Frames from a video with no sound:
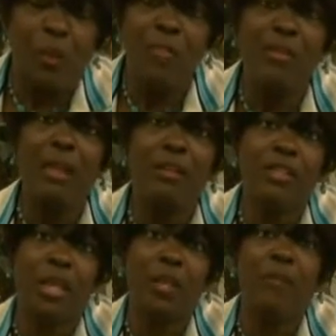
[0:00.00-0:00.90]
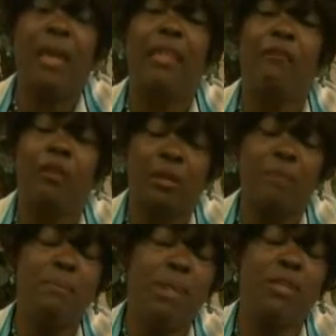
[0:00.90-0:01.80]
one thing I'll tell you, that if you're
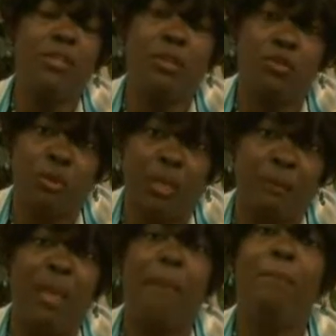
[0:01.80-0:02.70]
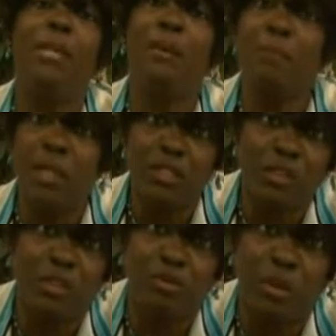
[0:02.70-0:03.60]
committed to your dream, be committed to
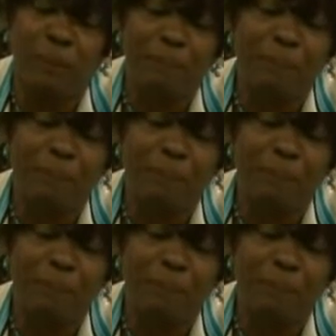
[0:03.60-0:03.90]
your dream.